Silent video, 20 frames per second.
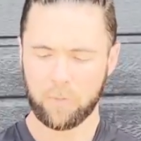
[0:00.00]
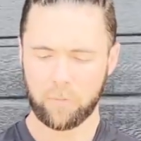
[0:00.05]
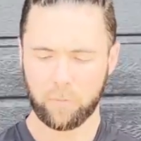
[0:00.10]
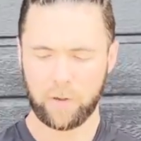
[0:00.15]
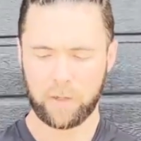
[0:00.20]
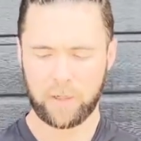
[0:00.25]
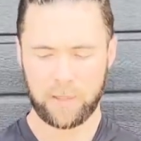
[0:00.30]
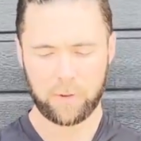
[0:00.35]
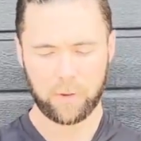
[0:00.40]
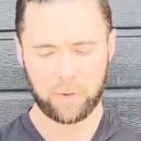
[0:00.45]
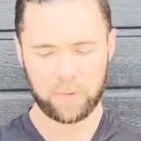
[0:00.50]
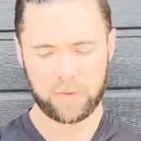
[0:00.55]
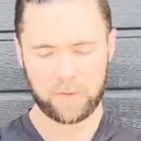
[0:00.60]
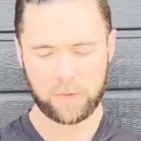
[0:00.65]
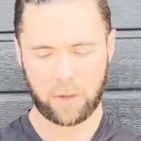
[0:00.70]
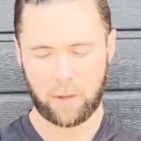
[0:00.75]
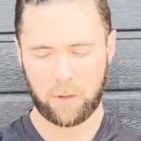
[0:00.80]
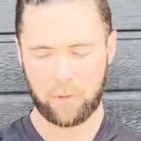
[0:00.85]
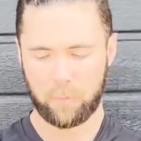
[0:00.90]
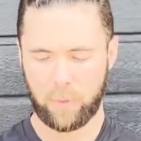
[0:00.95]
really good
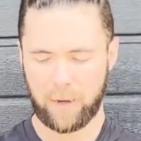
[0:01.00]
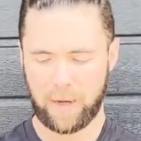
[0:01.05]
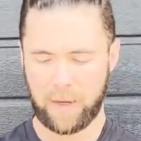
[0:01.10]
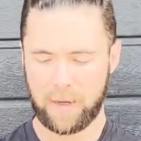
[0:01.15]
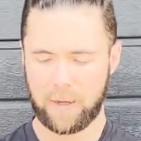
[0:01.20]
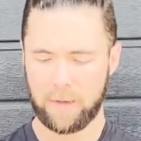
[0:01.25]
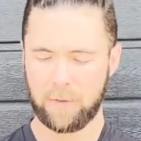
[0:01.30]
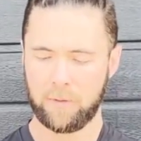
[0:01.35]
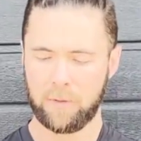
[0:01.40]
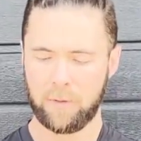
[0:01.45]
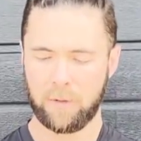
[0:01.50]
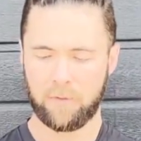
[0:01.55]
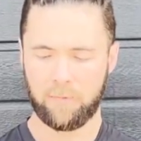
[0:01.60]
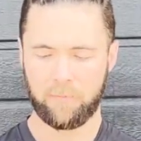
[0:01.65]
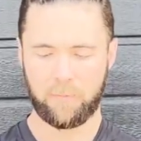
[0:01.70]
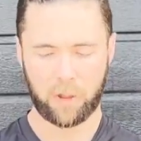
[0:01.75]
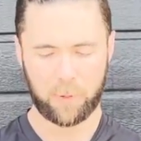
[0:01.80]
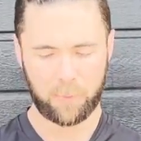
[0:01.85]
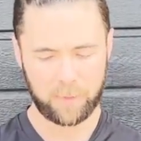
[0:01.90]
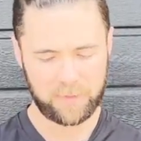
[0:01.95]
solid way,
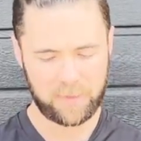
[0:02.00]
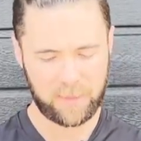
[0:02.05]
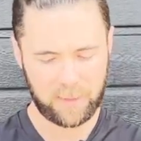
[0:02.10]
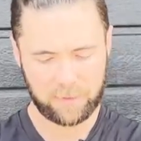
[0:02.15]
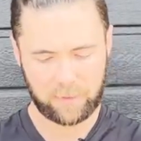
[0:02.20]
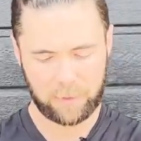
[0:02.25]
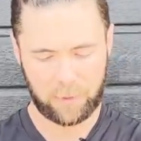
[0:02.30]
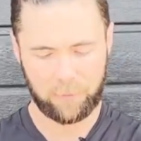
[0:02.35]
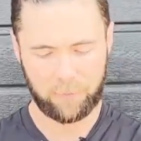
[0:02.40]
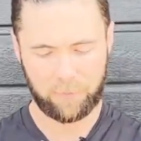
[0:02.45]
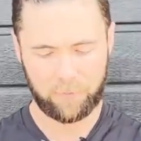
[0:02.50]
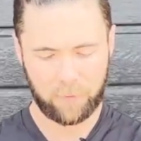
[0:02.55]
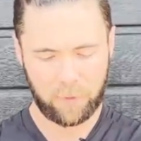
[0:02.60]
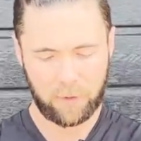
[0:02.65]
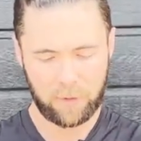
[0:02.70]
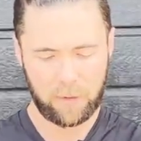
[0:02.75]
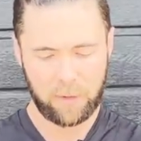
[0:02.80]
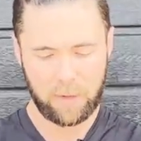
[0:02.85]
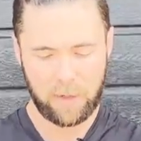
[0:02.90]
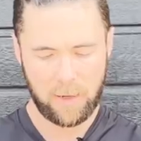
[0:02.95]
very protective.
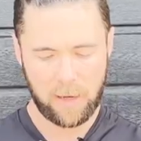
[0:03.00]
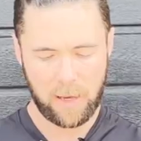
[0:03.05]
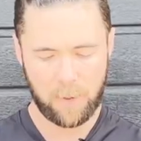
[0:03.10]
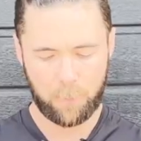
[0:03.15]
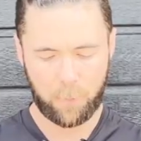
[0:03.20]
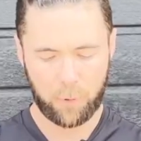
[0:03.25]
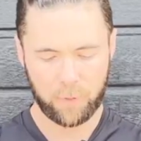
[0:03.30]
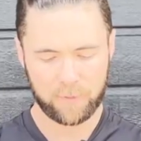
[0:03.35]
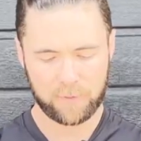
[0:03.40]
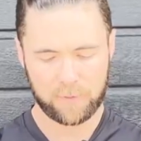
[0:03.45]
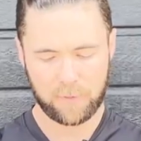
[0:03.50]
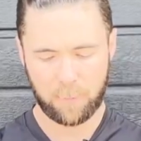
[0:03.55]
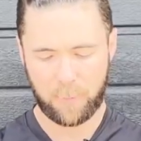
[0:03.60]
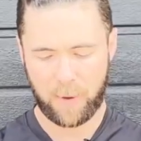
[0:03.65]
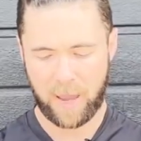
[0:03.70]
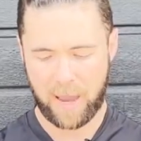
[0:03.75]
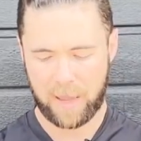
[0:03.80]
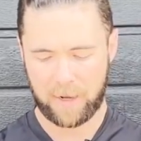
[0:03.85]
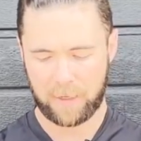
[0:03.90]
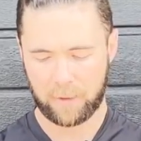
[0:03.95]
It puts the
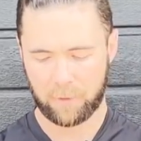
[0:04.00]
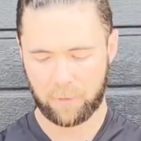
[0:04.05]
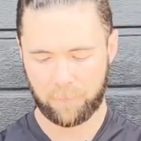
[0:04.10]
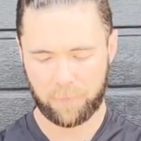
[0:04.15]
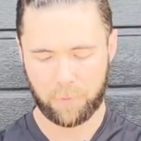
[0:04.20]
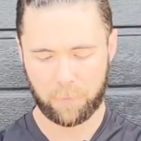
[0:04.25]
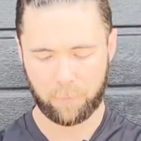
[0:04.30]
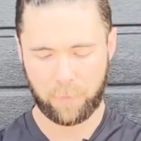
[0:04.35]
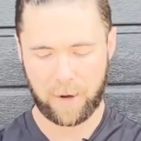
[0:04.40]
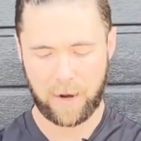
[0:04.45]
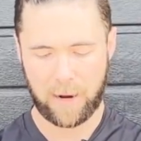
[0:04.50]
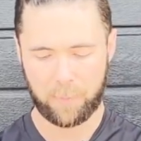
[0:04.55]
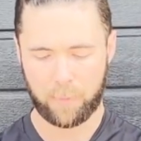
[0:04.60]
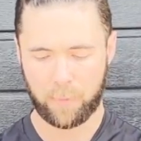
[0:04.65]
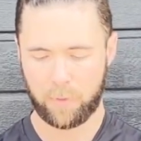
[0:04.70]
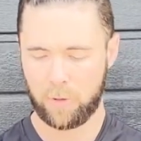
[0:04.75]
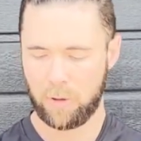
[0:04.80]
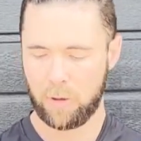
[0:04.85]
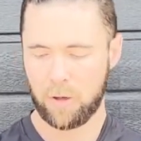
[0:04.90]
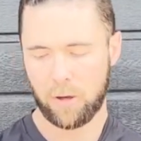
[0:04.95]
padding of the wrap
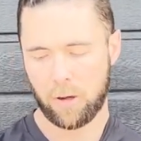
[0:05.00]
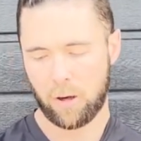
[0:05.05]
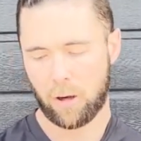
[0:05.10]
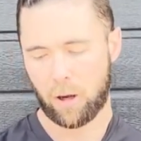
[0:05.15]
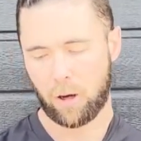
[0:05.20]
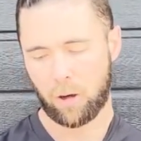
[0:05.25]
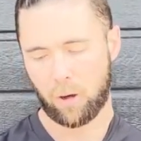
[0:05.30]
a